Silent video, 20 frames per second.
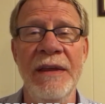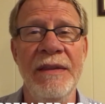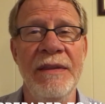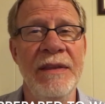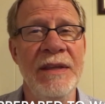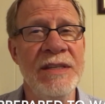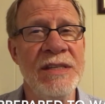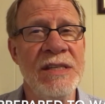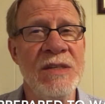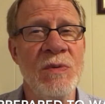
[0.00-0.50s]

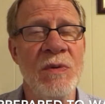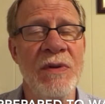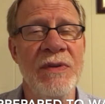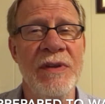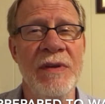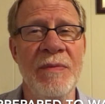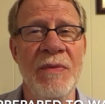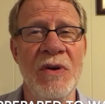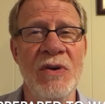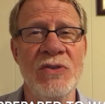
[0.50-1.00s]
This is where the
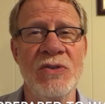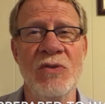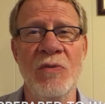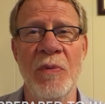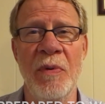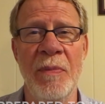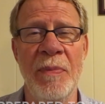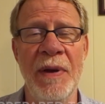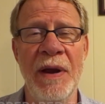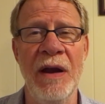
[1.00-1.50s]
emotional
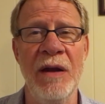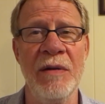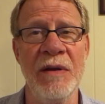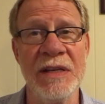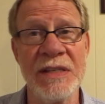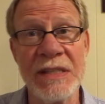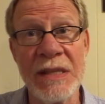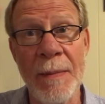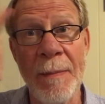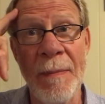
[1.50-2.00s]

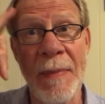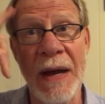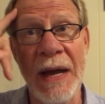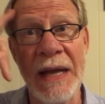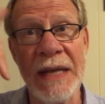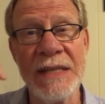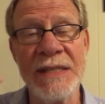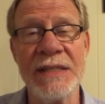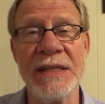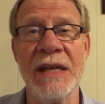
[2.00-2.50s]
preparedness, the
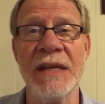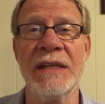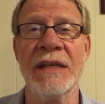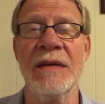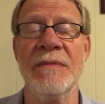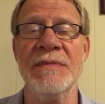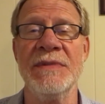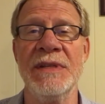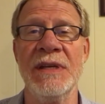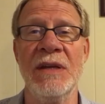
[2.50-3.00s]
mindset
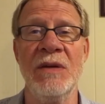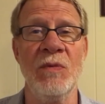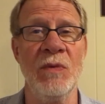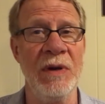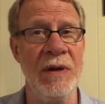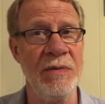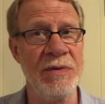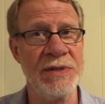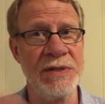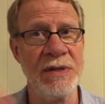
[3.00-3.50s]
comes in. What
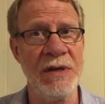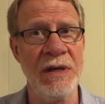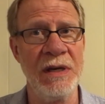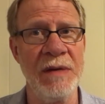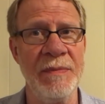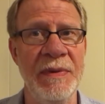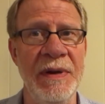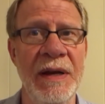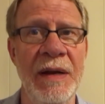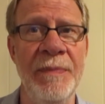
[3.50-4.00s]
I was talking
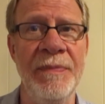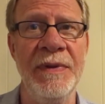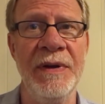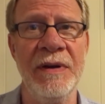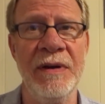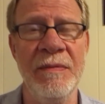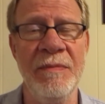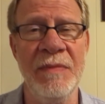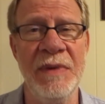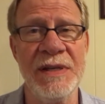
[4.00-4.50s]
about up
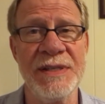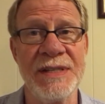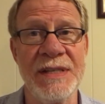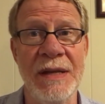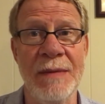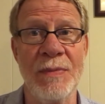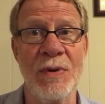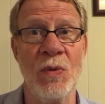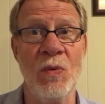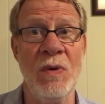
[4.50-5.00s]
there in must
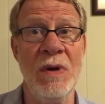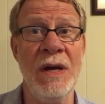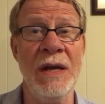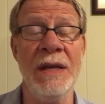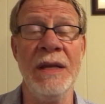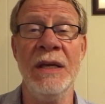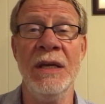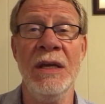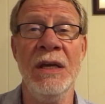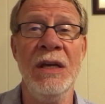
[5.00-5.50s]
number 1.